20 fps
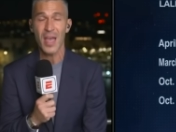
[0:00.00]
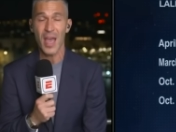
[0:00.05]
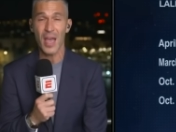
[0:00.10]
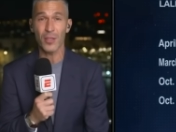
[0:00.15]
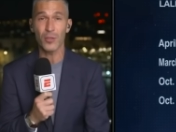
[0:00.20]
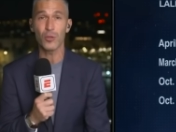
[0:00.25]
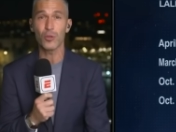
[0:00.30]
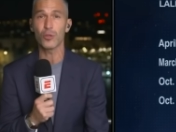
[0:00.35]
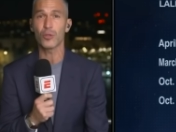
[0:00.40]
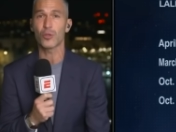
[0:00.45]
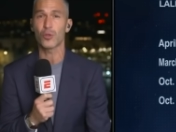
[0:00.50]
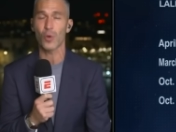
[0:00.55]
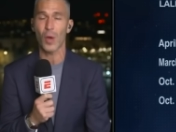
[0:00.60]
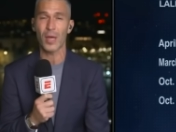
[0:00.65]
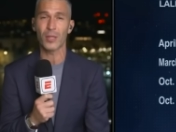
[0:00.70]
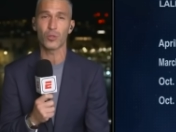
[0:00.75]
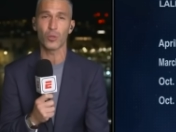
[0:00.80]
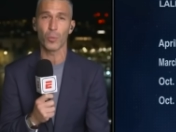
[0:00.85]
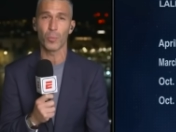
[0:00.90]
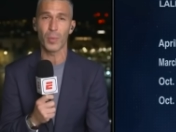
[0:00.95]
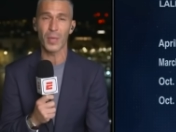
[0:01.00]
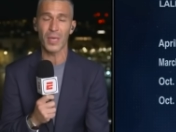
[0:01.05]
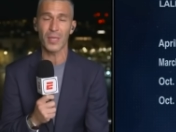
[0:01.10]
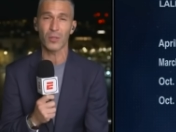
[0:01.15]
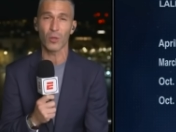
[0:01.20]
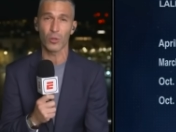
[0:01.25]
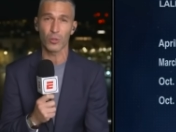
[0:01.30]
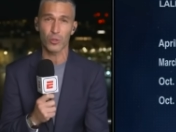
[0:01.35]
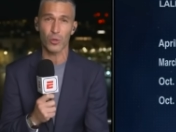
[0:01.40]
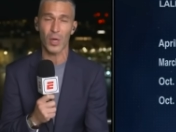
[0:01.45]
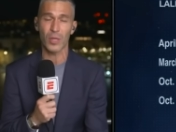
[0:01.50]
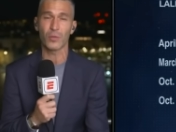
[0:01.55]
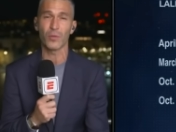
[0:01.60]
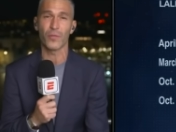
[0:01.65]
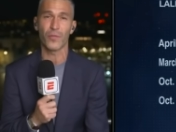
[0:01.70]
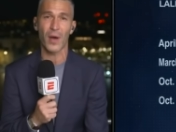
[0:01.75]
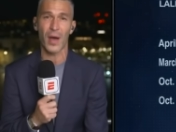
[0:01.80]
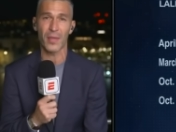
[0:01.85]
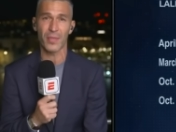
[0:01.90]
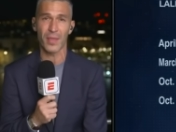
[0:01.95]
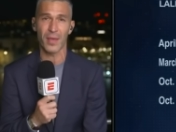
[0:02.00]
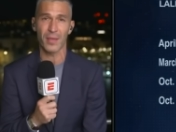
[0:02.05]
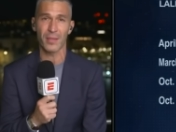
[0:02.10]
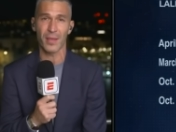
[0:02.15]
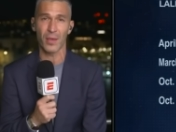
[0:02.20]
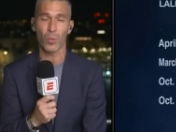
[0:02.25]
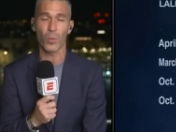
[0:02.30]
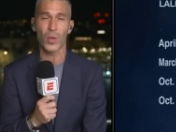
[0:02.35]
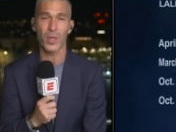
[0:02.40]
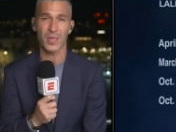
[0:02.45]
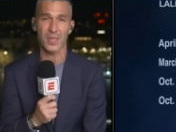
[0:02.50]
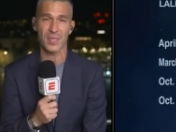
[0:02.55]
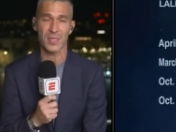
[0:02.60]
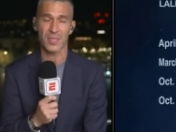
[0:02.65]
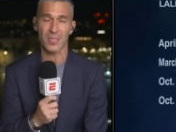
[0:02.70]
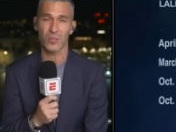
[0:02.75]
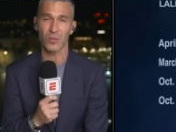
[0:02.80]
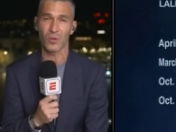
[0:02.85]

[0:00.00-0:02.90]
and you try to beat or try to find the weaknesses.